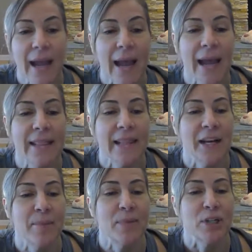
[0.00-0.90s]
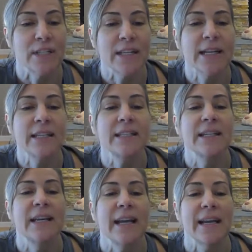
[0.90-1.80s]
And then number 6
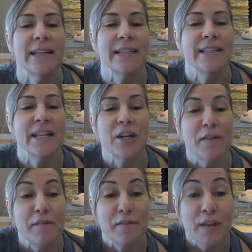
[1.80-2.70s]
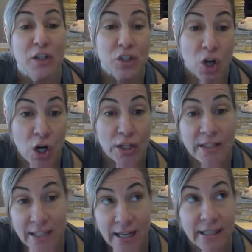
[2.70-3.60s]
is
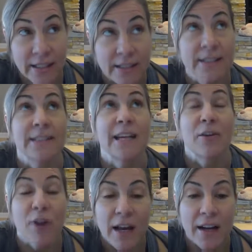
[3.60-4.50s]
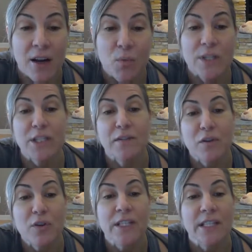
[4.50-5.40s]
dharana, which is
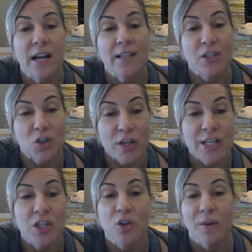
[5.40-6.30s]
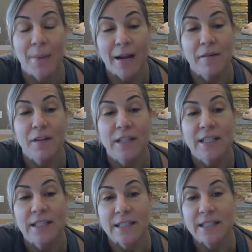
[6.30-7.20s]
focus, concentration, or
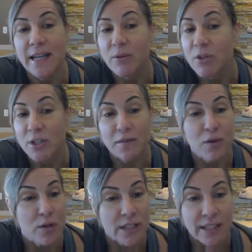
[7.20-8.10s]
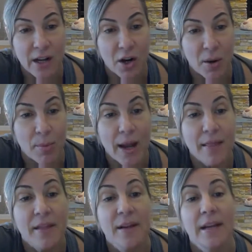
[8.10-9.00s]
mindfulness. And today we're just focusing on our breath.
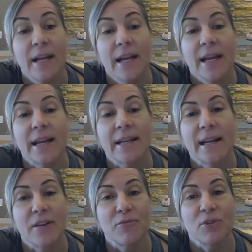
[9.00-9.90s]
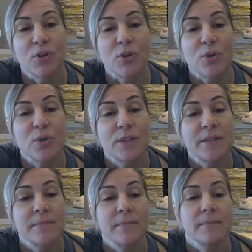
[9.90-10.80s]
Inhale through your nose,
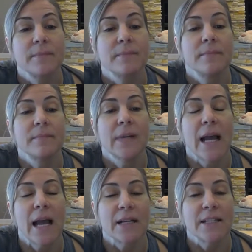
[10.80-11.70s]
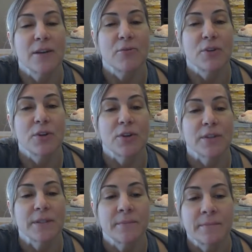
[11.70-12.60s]
exhale through your
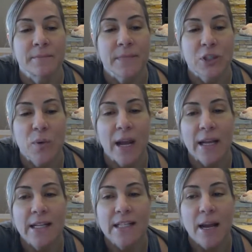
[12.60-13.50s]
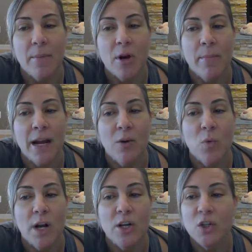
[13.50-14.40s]
nose. So anytime our mind
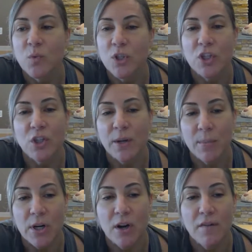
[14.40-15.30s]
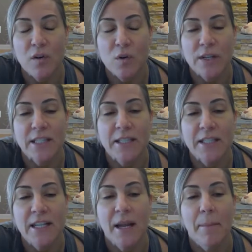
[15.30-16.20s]
wanders, we're just going to our
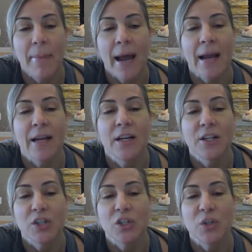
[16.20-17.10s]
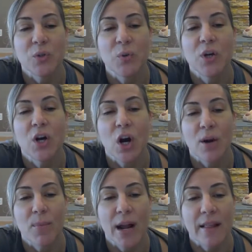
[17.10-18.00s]
focus back to our
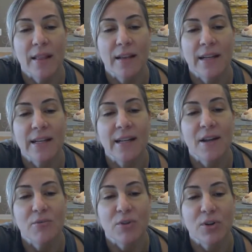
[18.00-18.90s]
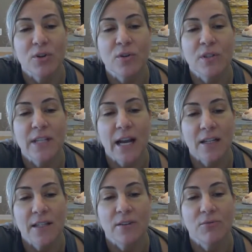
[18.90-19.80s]
breath. Inhale through your nose,
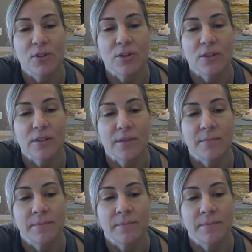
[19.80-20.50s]
exhale through your nose.